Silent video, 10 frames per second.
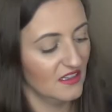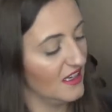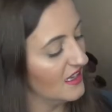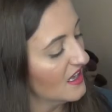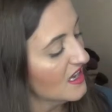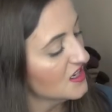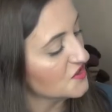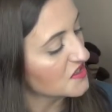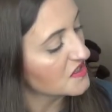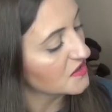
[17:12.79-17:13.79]
Like,
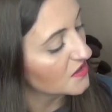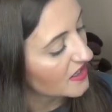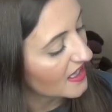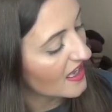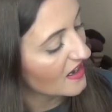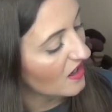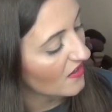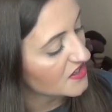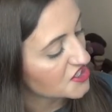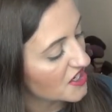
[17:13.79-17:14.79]
just looking at
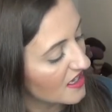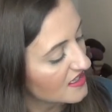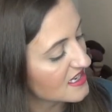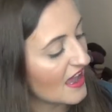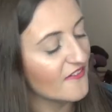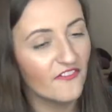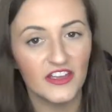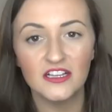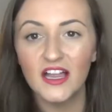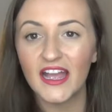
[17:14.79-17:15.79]
all the shades, I
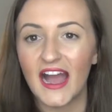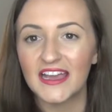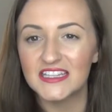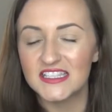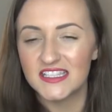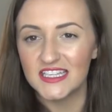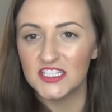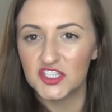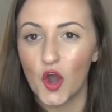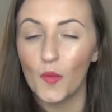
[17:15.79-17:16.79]
feel like I can see
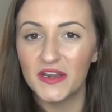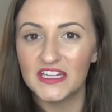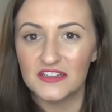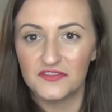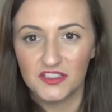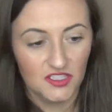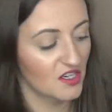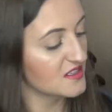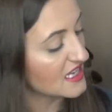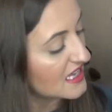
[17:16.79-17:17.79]
so many different
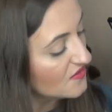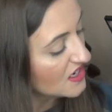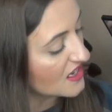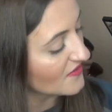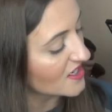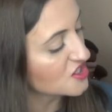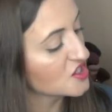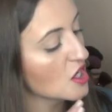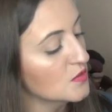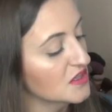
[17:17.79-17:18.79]
looks. Even if I
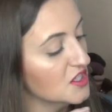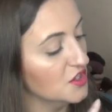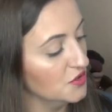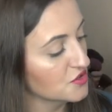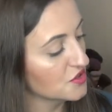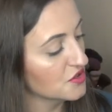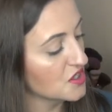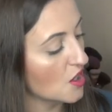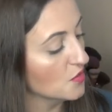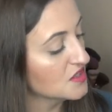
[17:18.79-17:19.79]
just go with the neutral
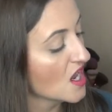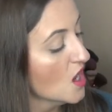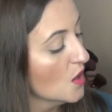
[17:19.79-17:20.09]
tones,